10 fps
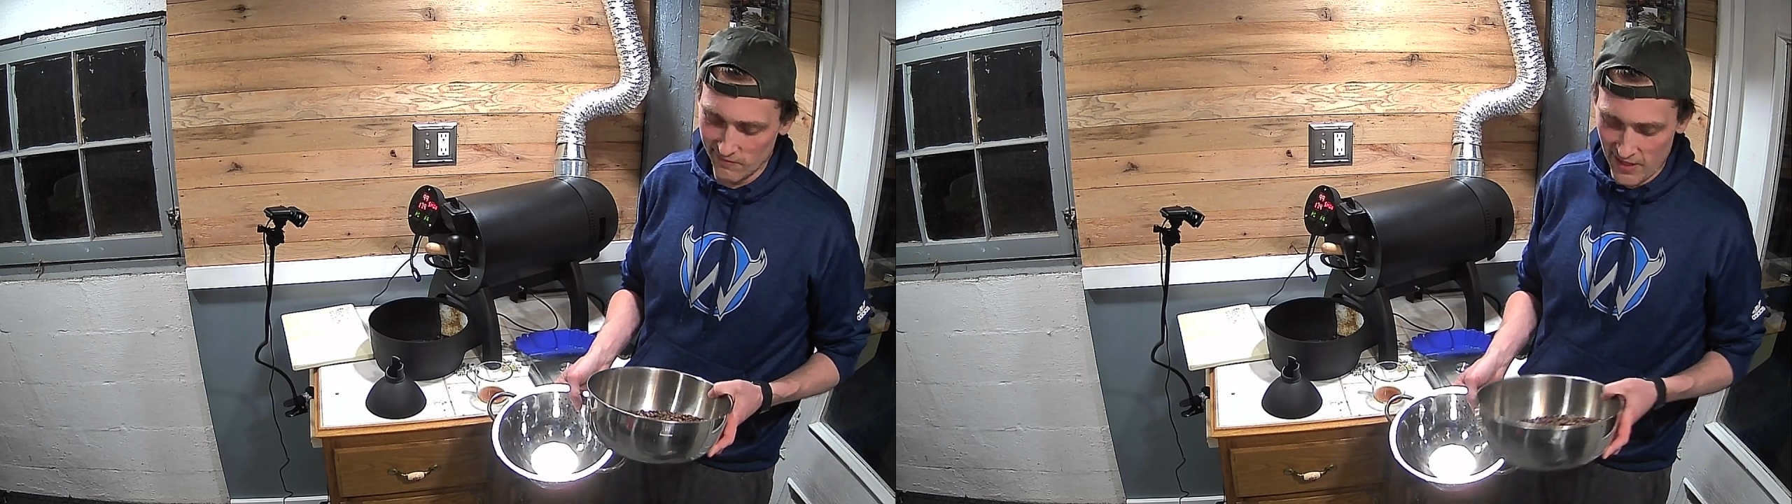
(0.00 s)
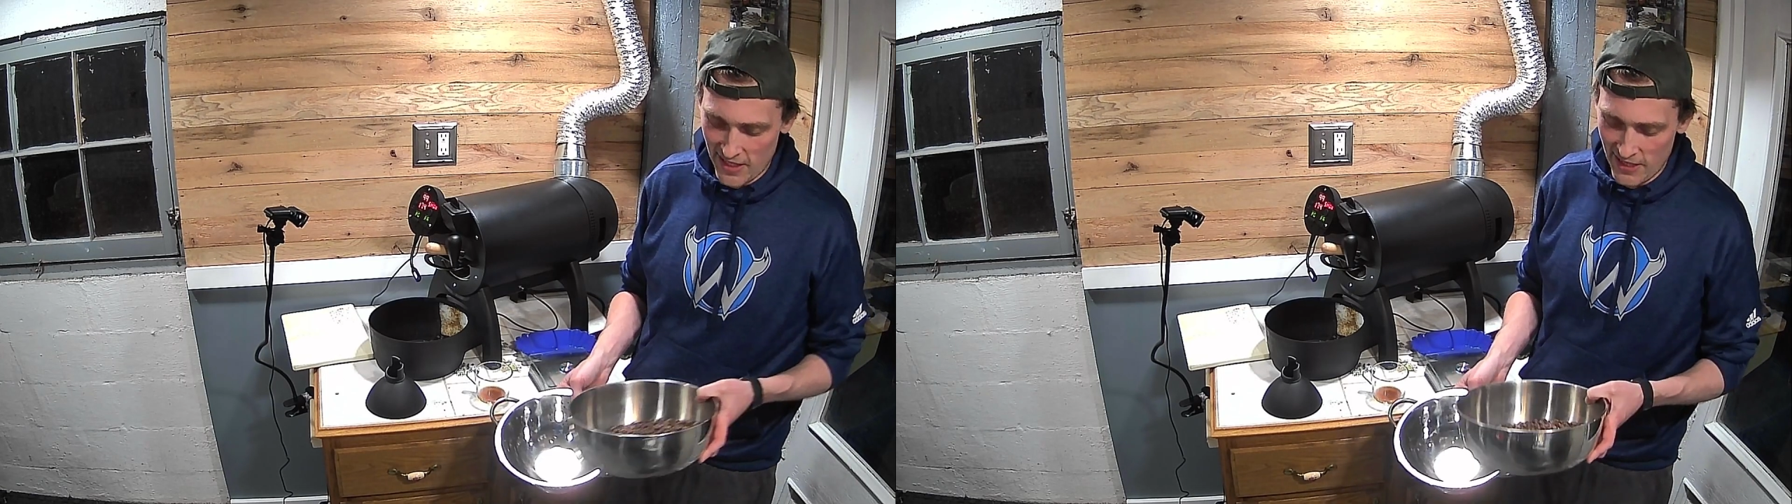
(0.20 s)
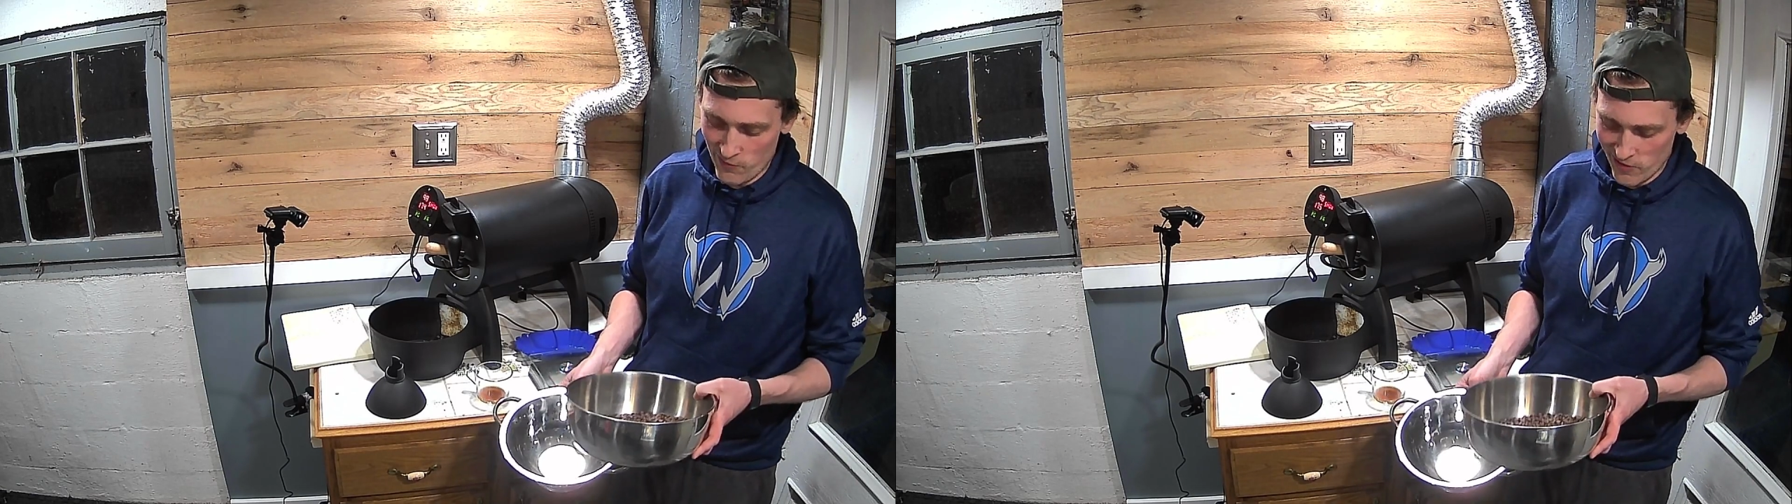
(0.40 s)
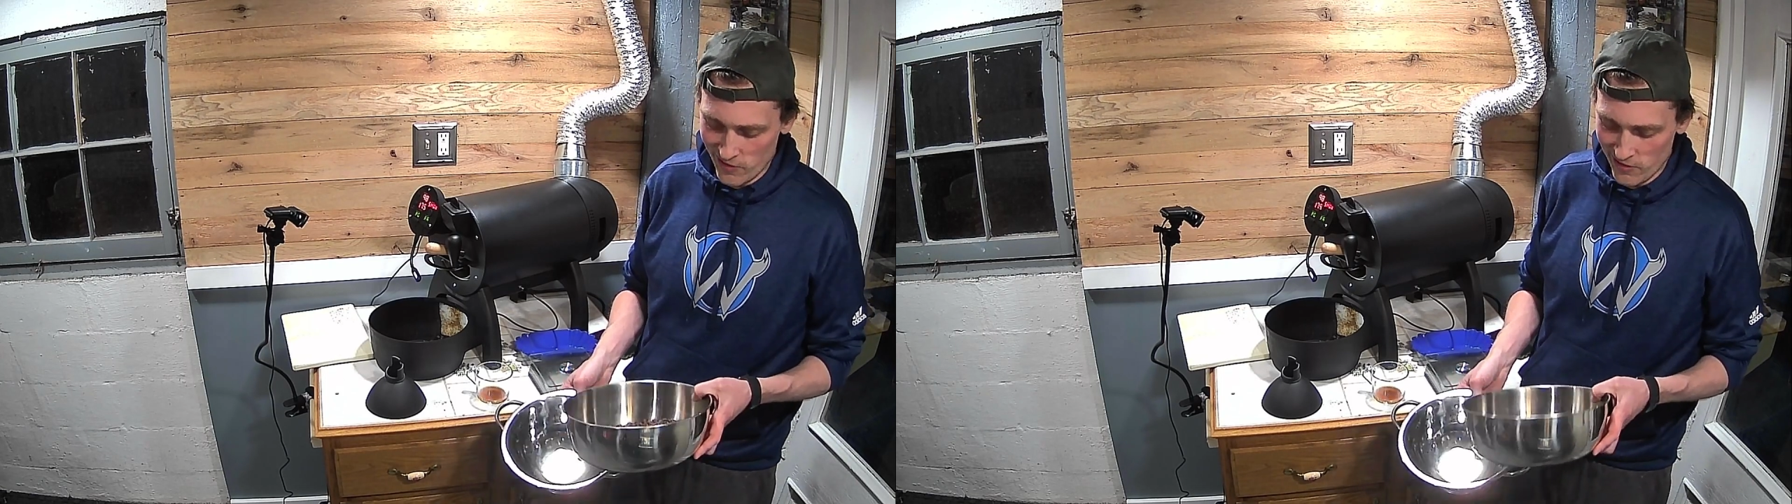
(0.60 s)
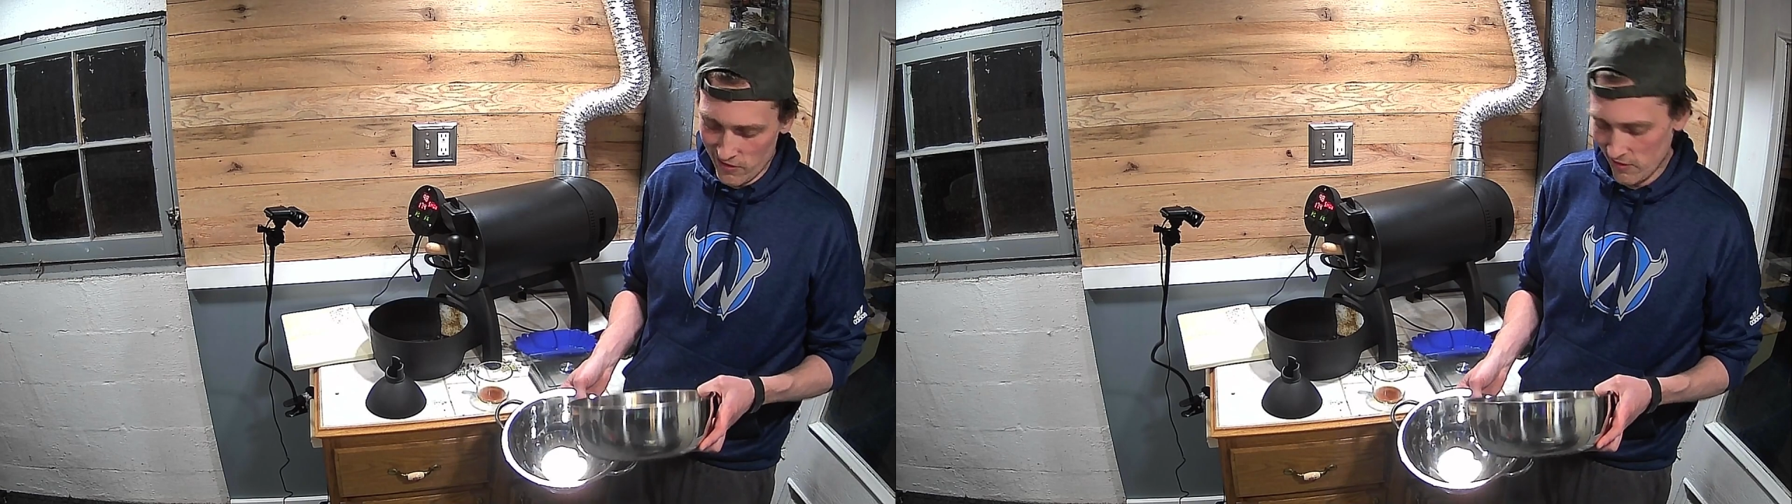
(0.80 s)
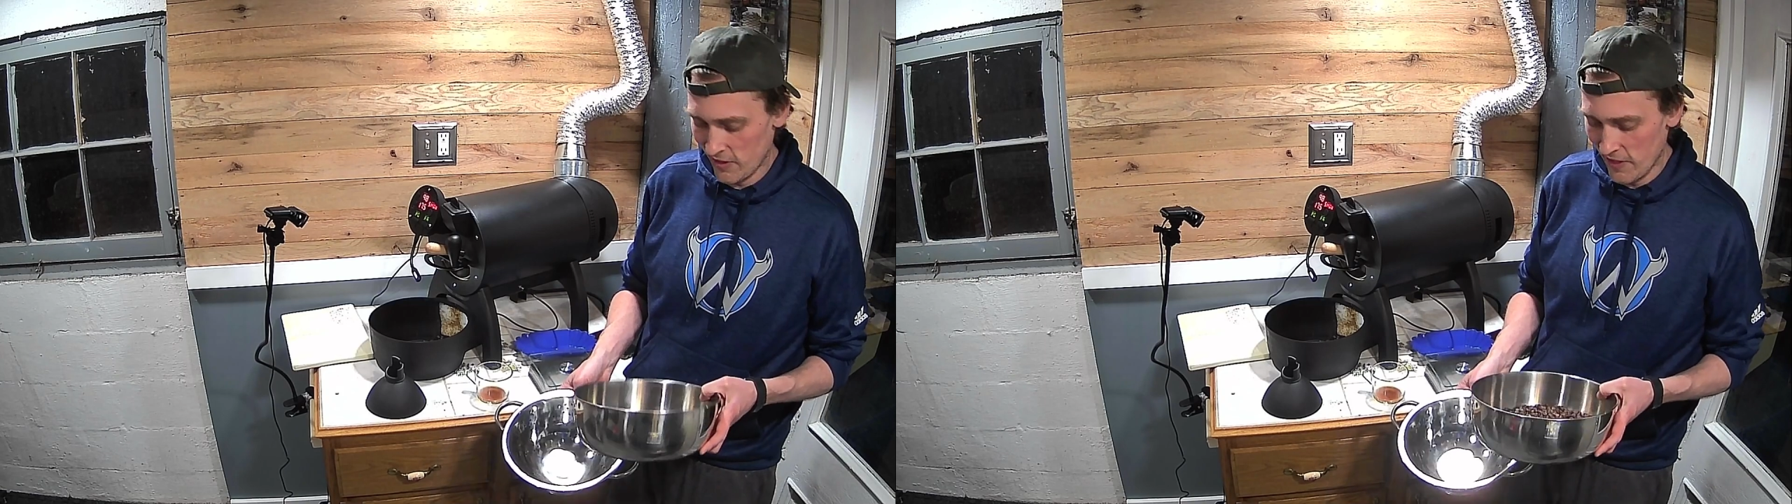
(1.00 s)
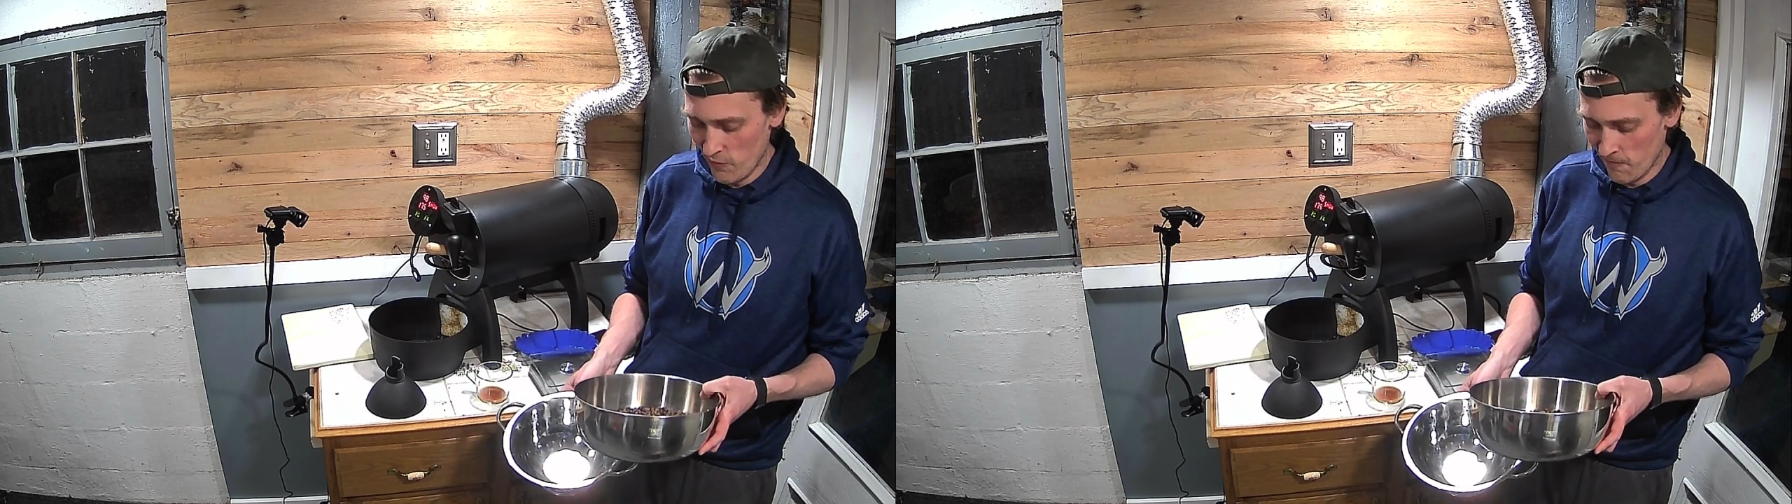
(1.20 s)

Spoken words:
I will give you a